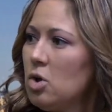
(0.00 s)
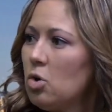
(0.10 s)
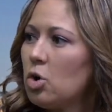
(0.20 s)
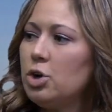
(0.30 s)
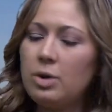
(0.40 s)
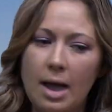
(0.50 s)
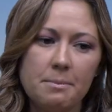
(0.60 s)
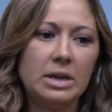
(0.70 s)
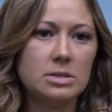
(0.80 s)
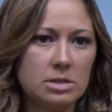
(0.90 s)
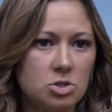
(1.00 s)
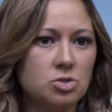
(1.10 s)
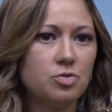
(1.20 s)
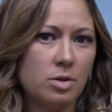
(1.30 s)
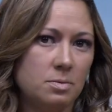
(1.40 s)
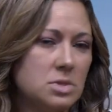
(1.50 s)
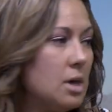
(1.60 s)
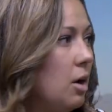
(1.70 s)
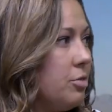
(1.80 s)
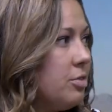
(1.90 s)
or who can't make decisions for
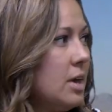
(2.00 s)
themselves.